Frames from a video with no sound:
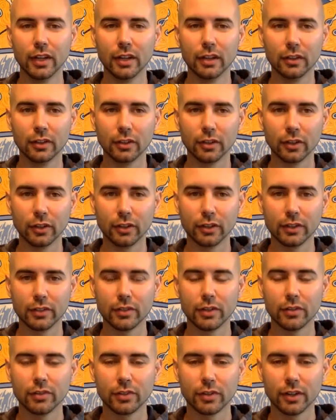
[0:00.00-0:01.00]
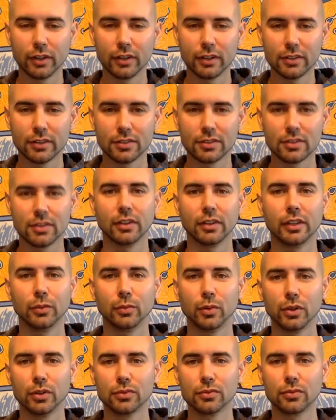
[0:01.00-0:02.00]
learned, even if there aren't necessarily
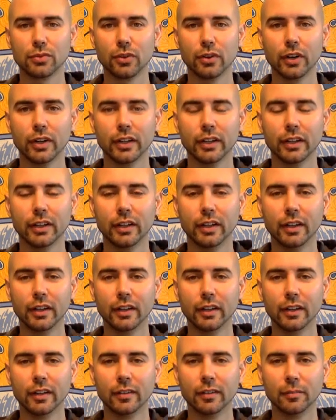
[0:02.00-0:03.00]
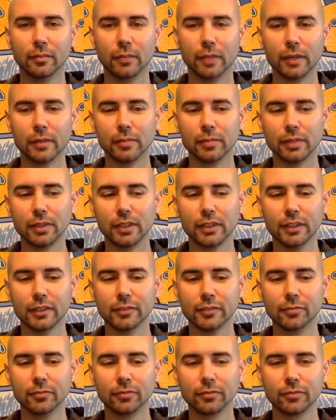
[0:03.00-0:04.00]
words for it, might
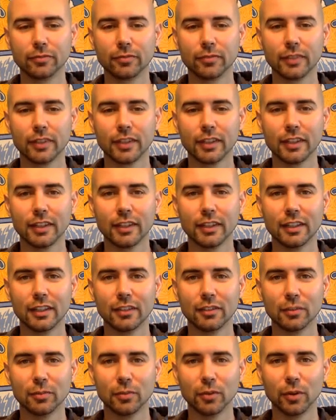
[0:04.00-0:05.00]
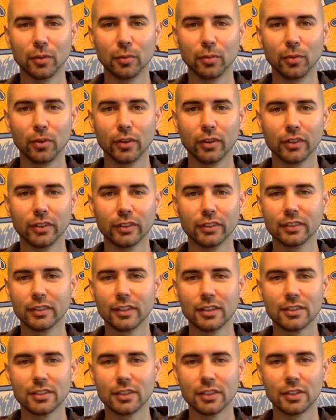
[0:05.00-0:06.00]
be even more important,
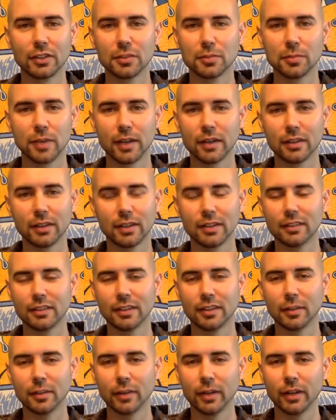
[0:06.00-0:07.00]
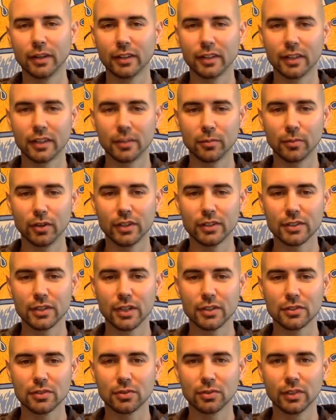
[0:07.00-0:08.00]
because it goes back to that thing about getting more in
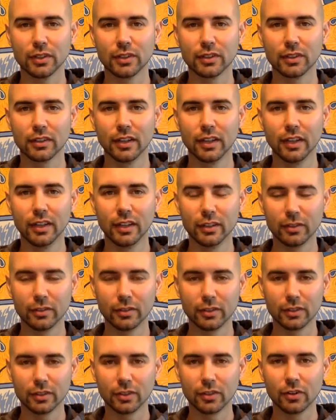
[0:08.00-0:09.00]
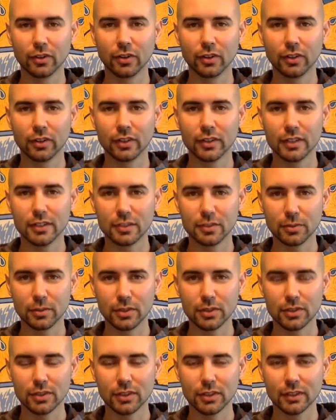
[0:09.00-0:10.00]
touch with the core
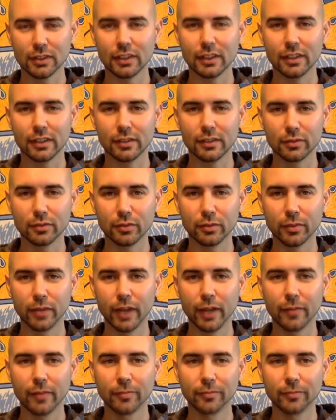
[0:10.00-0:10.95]
intuition and leading from that.